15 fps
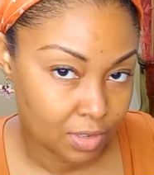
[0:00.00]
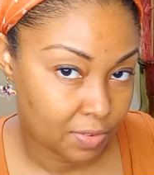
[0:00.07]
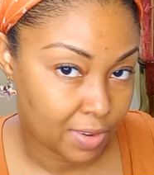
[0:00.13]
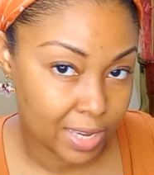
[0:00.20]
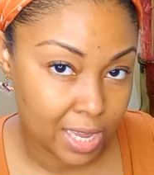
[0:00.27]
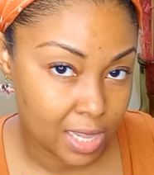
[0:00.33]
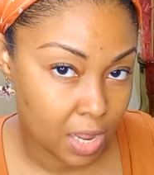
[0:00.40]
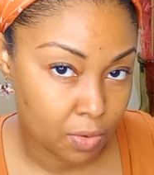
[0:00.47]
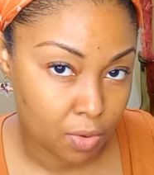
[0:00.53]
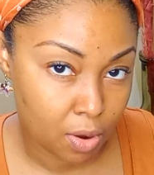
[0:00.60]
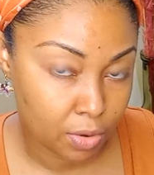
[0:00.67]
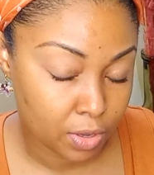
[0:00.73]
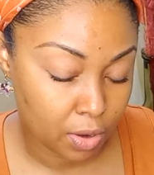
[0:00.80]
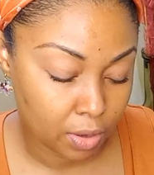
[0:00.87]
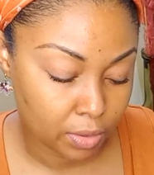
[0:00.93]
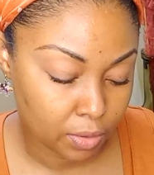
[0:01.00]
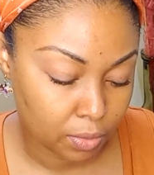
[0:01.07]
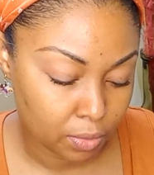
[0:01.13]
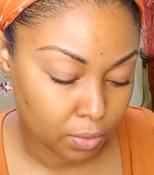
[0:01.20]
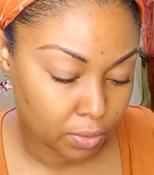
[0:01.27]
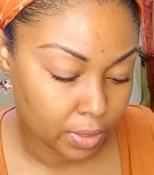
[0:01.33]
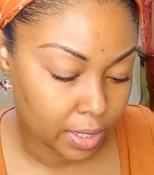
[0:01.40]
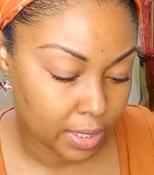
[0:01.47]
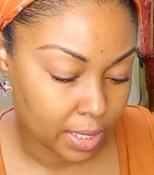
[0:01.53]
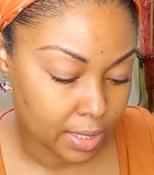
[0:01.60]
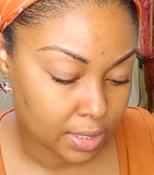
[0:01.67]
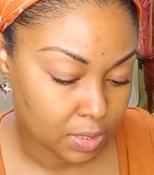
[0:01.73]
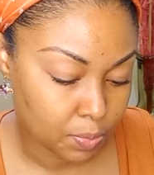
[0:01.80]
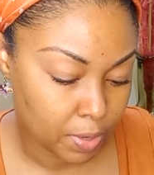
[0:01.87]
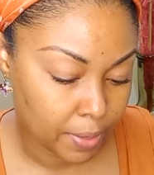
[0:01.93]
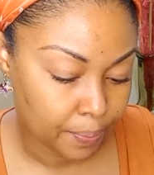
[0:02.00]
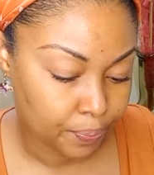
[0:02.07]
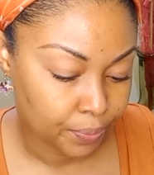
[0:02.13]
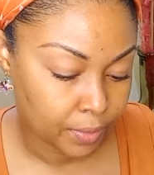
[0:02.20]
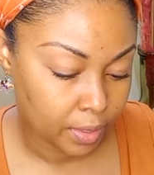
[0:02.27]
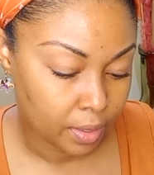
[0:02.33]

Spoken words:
If I get that wrong, y'all don't hold that against me.